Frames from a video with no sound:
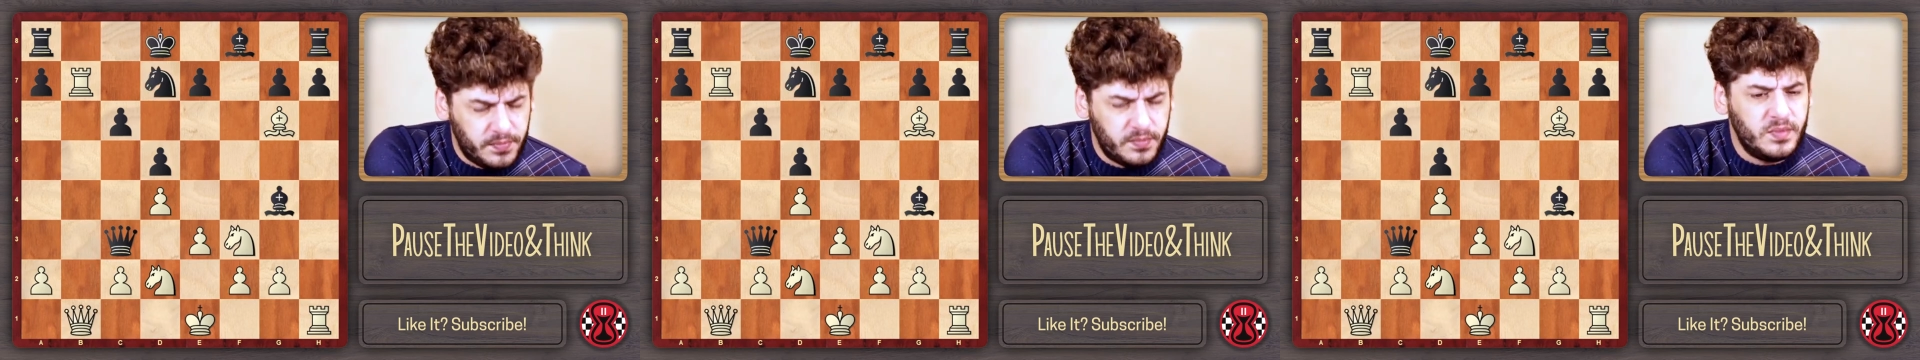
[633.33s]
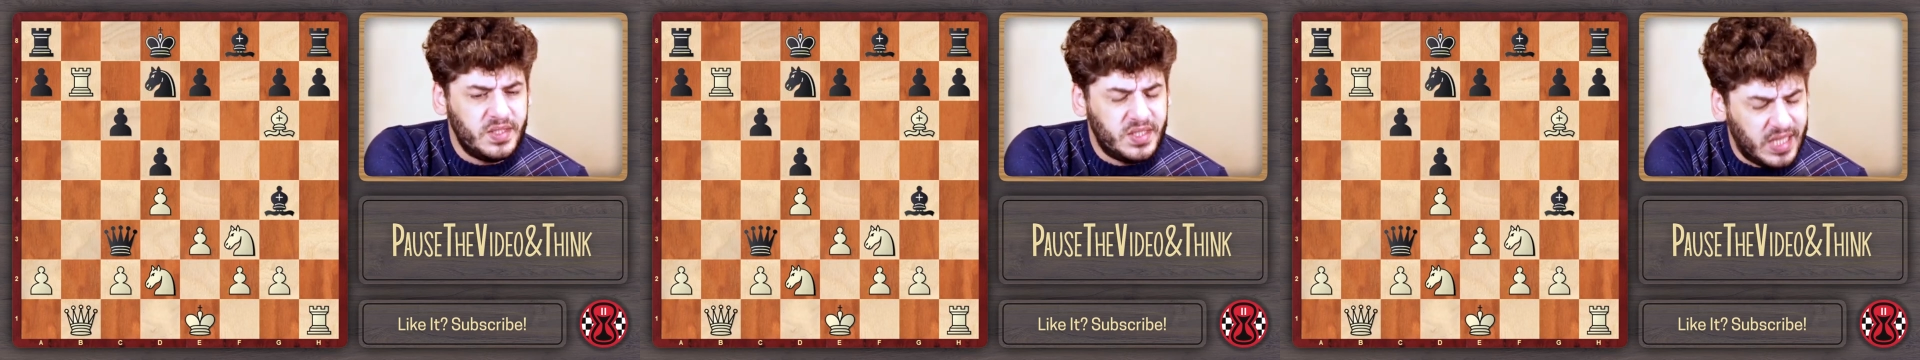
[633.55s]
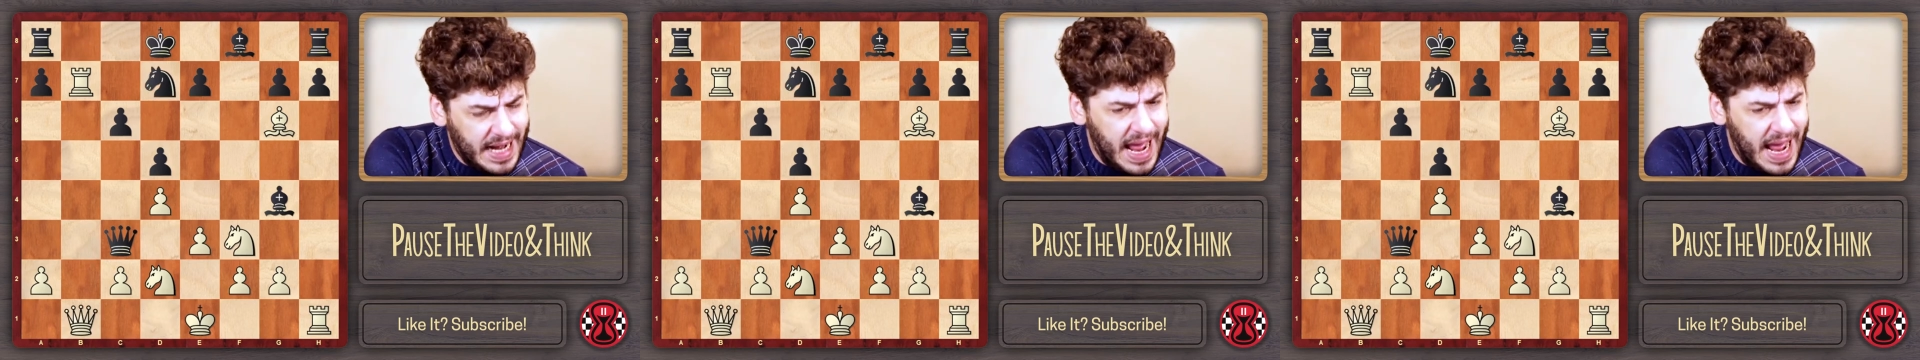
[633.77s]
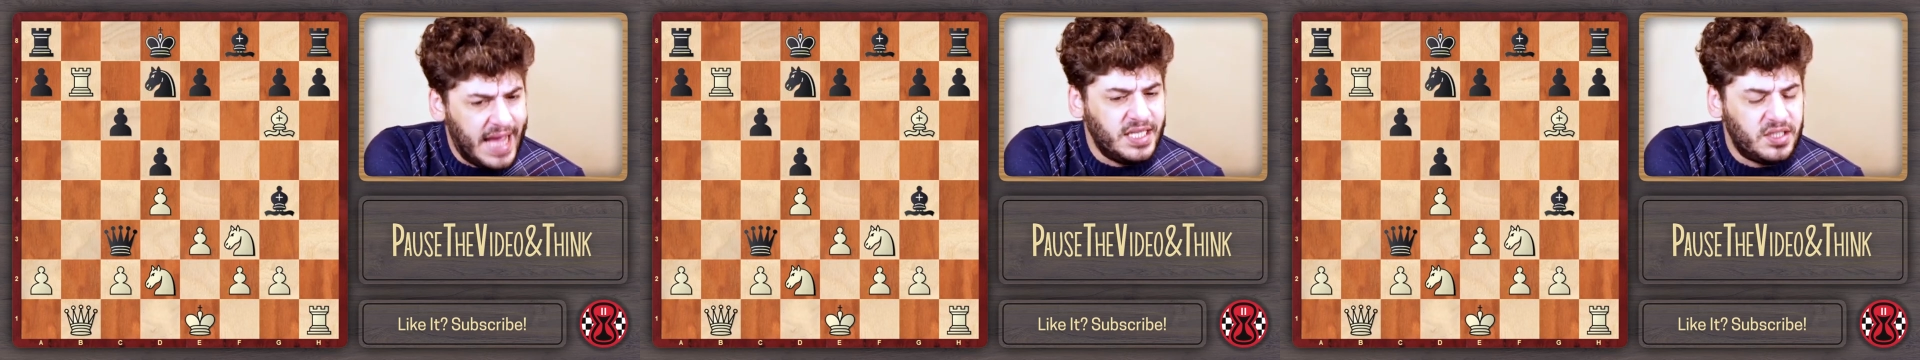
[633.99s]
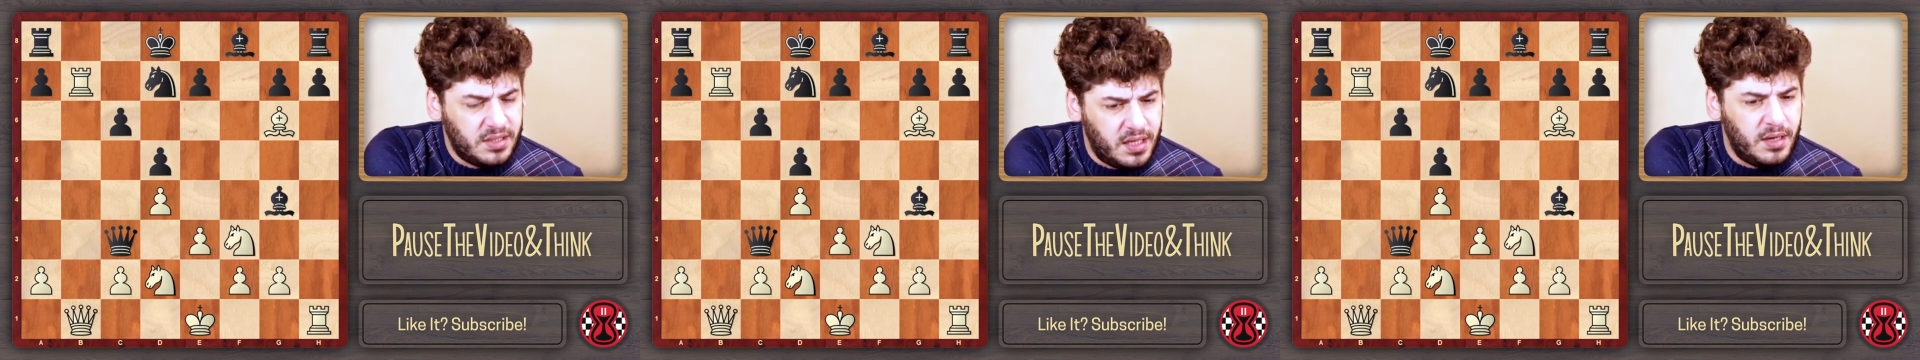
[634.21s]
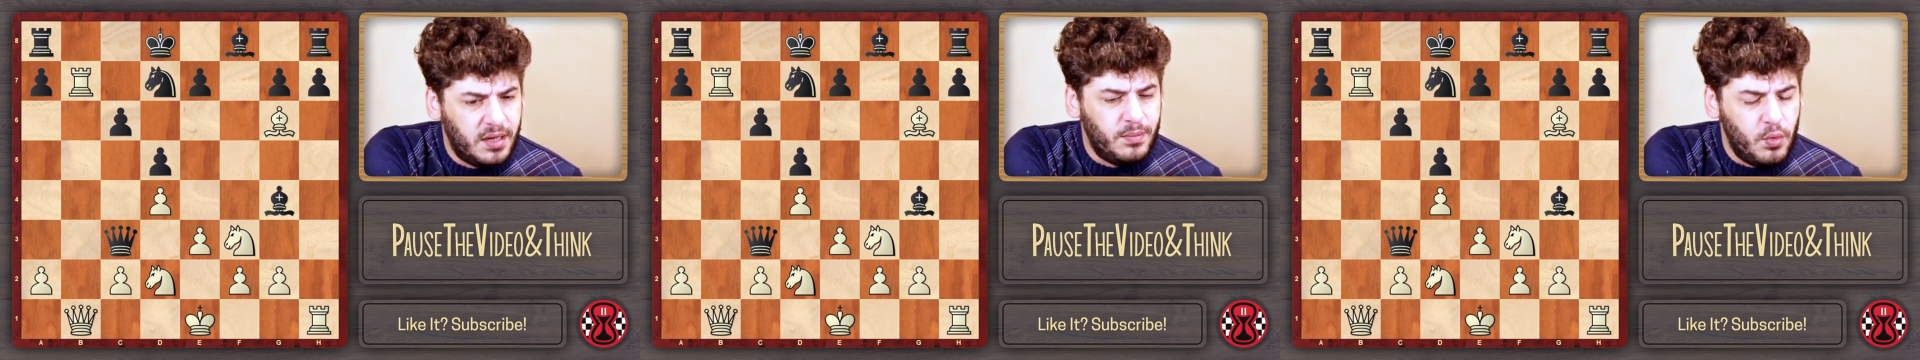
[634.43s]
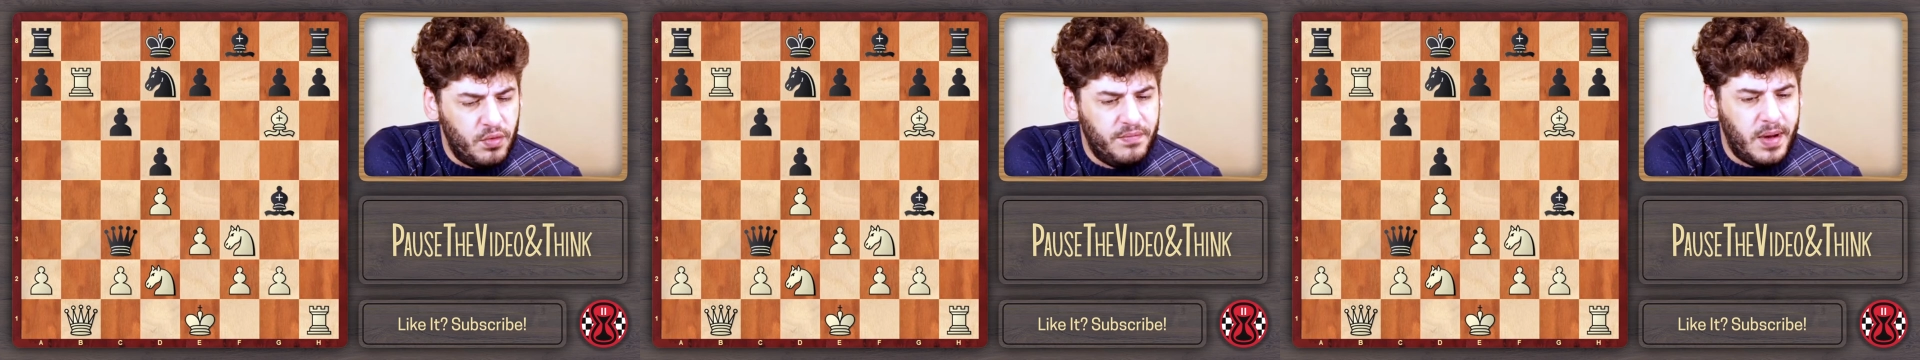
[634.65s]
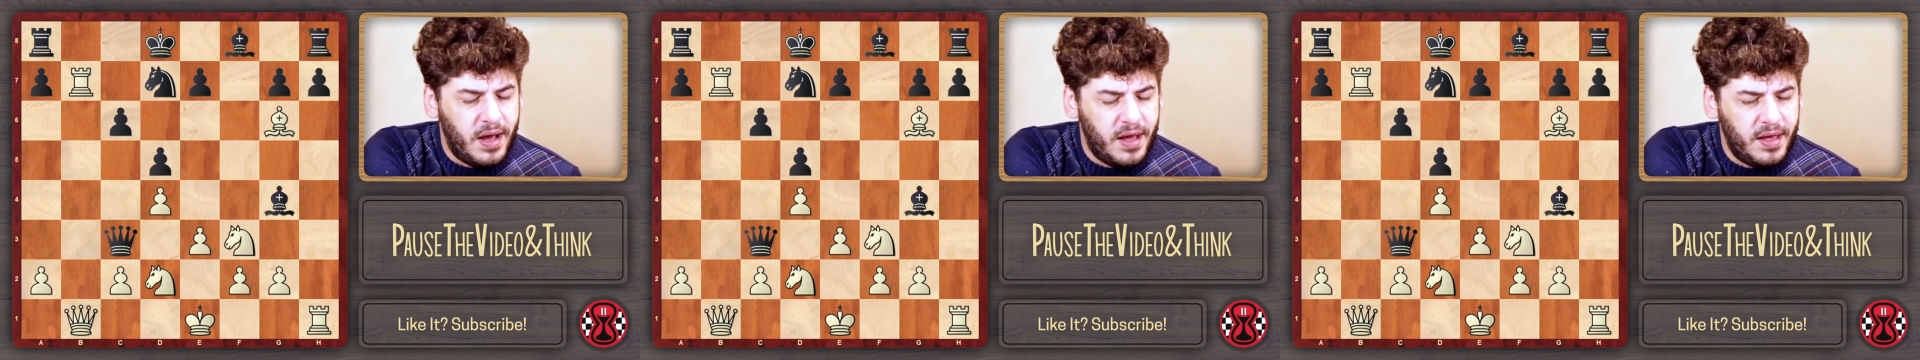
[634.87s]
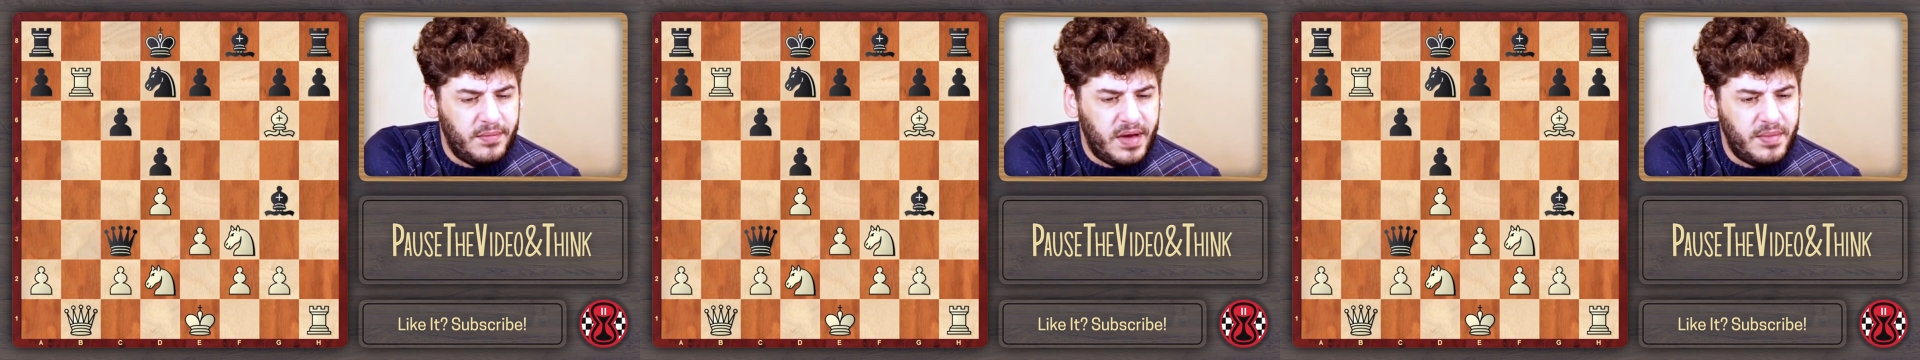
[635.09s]
It's a nice move
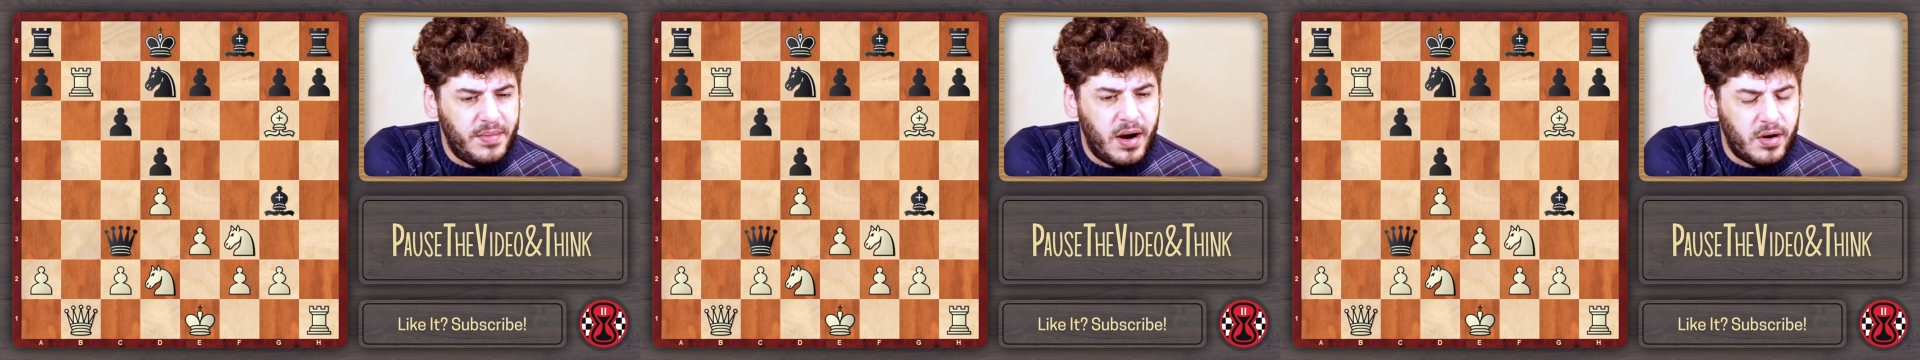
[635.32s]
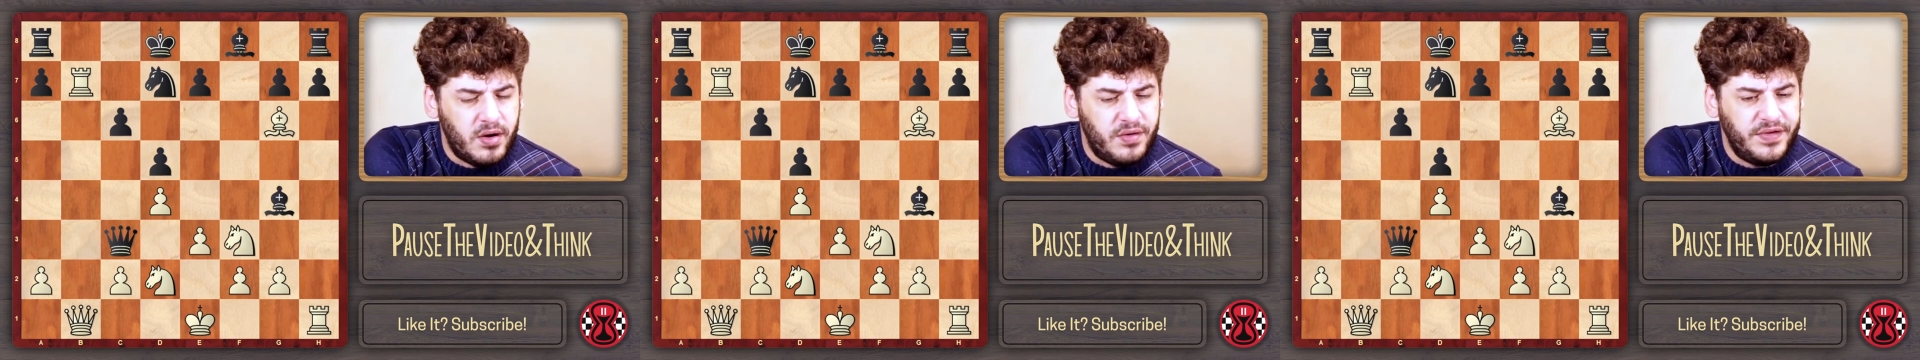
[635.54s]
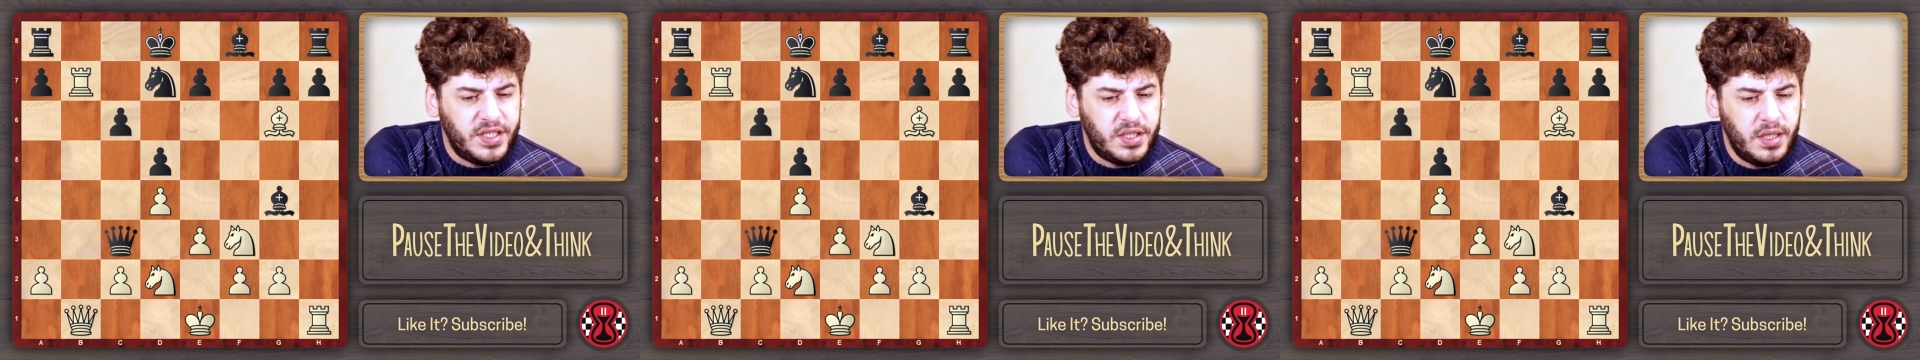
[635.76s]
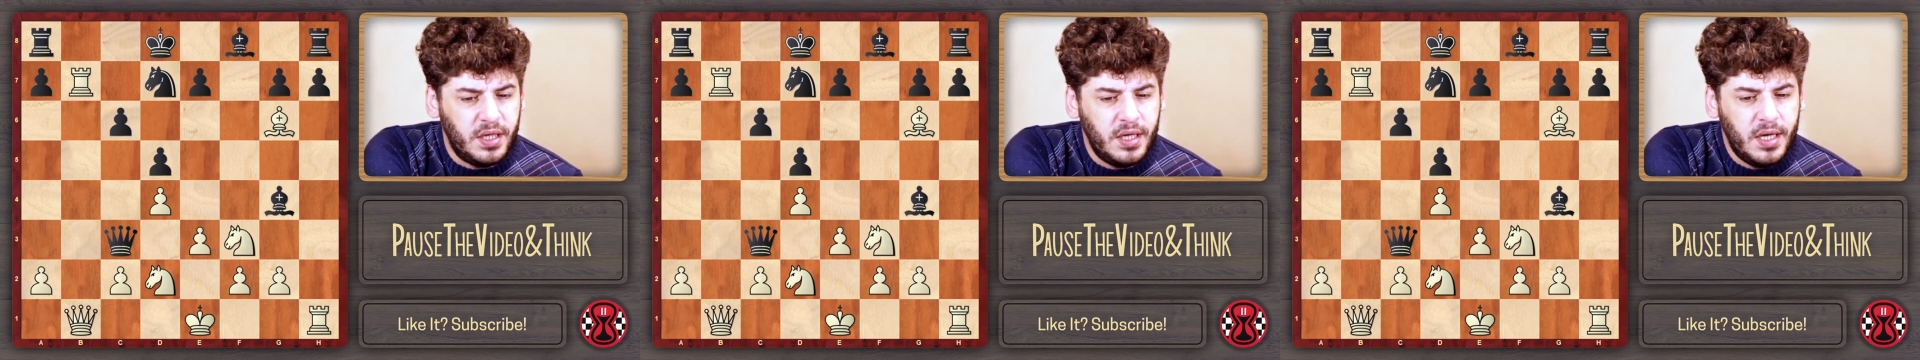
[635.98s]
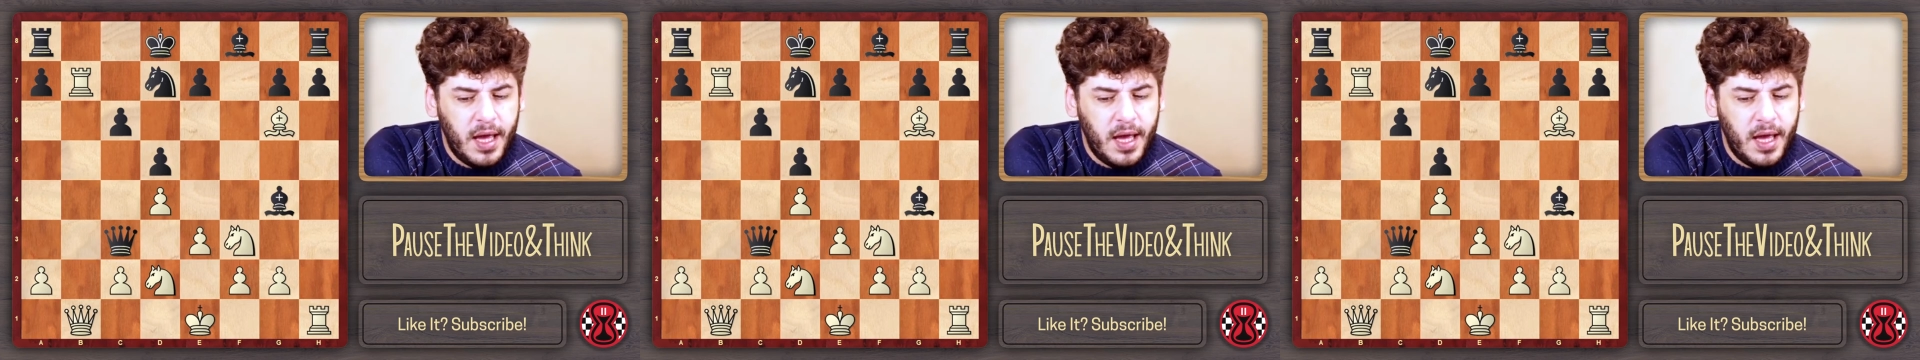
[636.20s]
by Markovic.